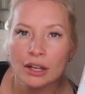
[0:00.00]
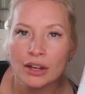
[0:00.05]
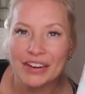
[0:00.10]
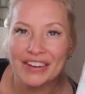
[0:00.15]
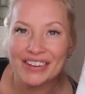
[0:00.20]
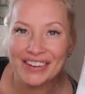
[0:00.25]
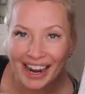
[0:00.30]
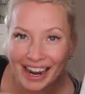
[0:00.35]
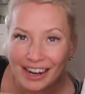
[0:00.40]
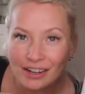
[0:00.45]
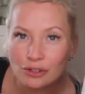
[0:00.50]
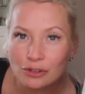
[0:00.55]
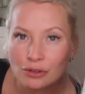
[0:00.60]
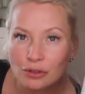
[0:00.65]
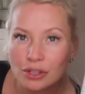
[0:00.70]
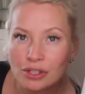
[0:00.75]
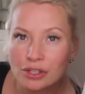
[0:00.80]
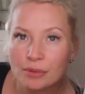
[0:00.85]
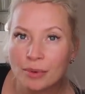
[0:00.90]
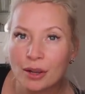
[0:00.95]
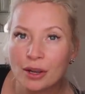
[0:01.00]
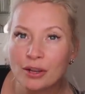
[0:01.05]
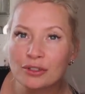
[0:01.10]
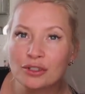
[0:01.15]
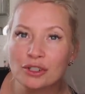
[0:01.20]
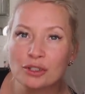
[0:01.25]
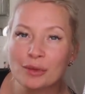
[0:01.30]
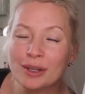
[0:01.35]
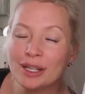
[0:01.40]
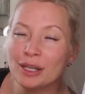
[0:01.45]
natural, I suppose,
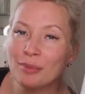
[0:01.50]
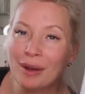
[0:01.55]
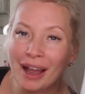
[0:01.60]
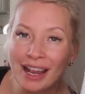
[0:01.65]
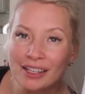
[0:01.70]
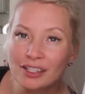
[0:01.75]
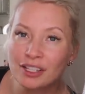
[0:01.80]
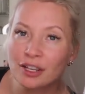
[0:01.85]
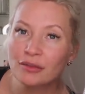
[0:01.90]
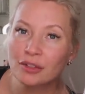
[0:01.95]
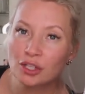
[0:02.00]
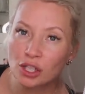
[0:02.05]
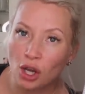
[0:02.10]
because when you paint over